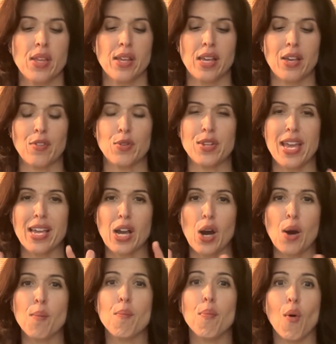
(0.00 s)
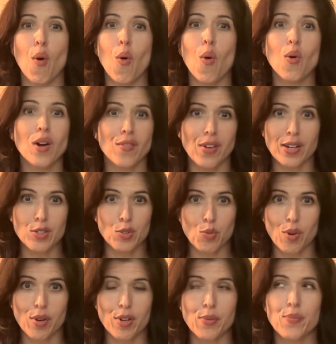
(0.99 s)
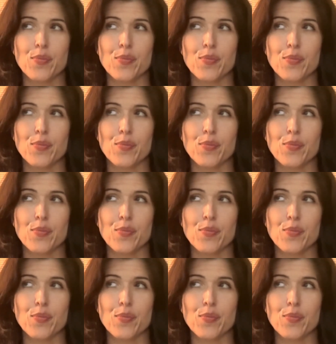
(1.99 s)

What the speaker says: if you take a bowl of ice water,